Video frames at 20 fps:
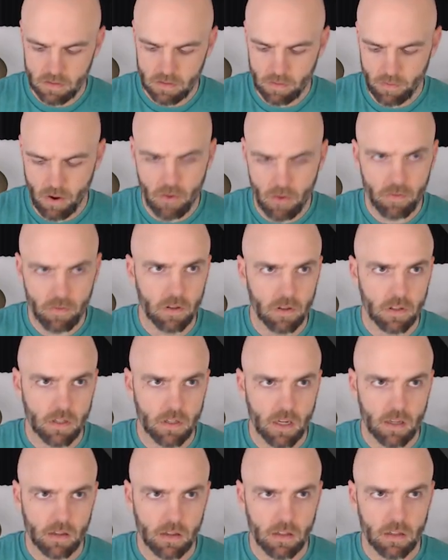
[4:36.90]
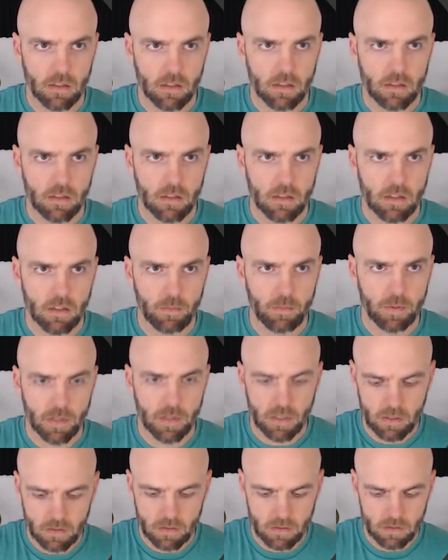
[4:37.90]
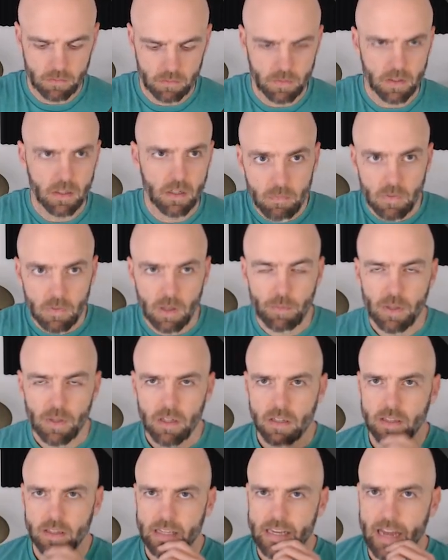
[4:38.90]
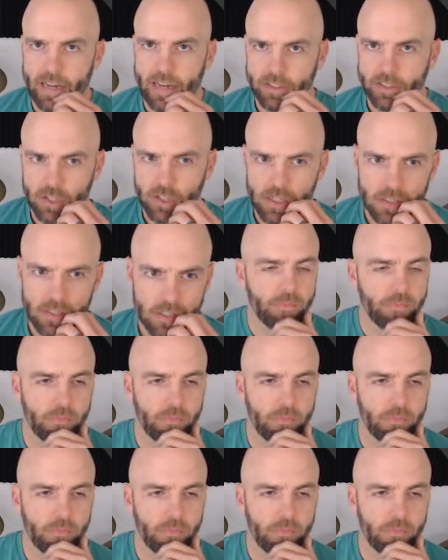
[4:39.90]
I'm overlooking the company, let me look at the address.